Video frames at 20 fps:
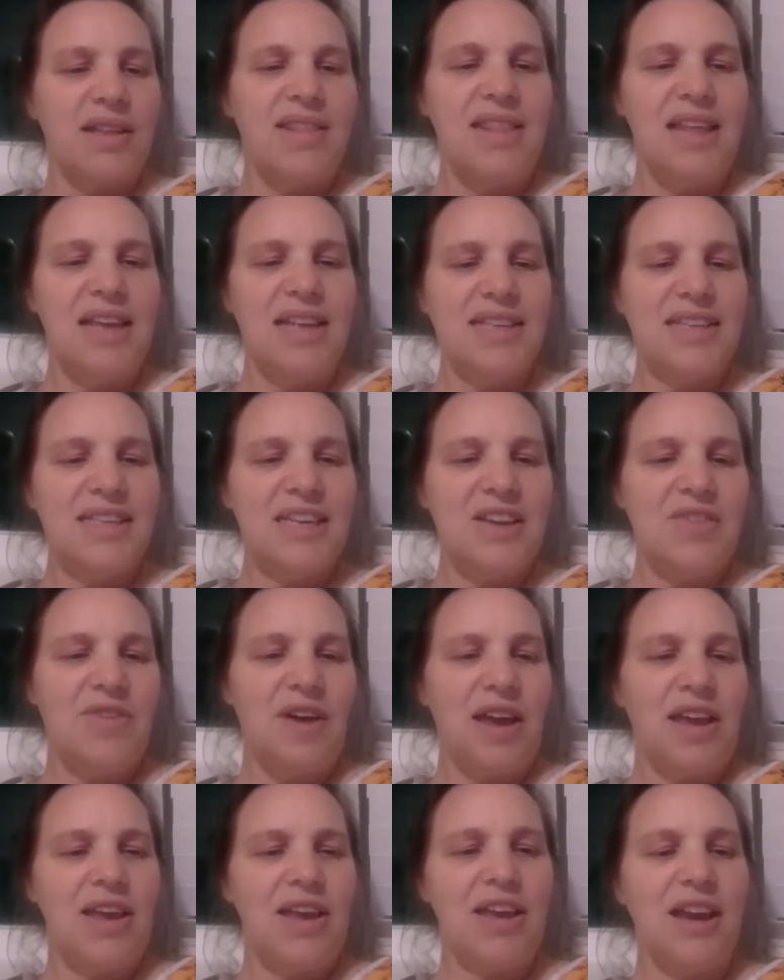Let's see if
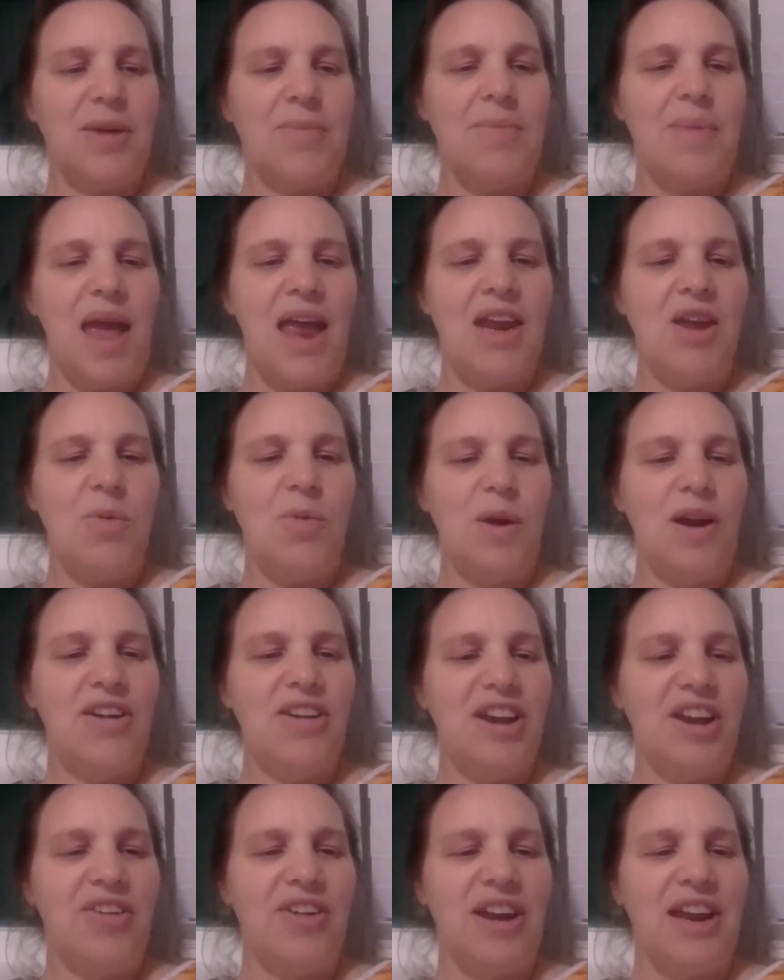I can come anywhere
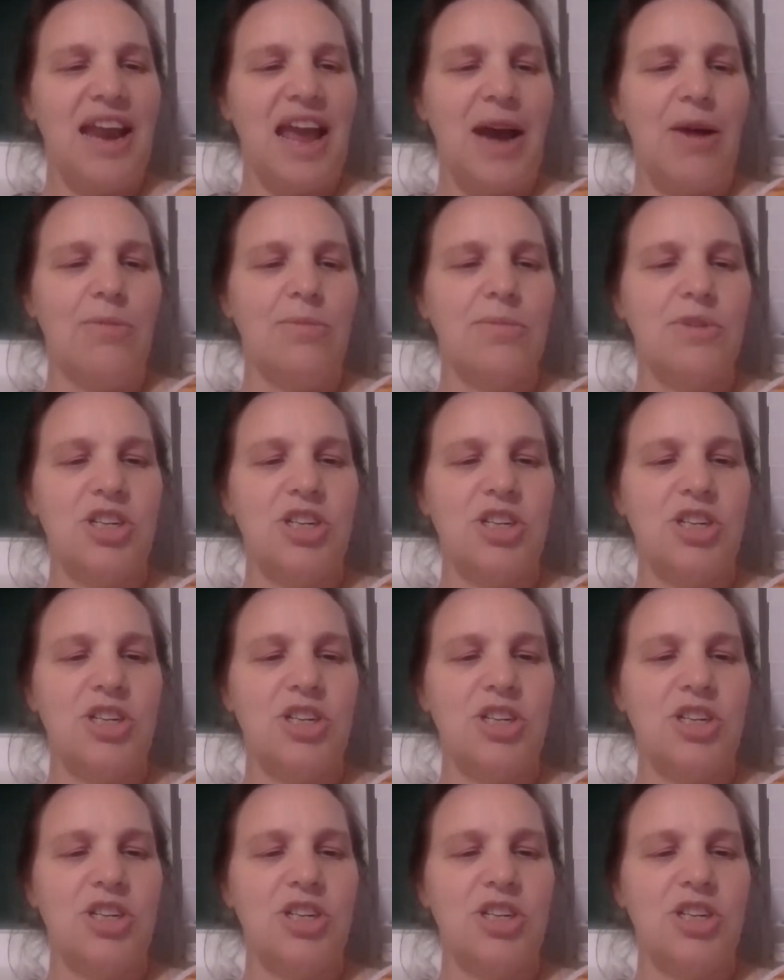near it now."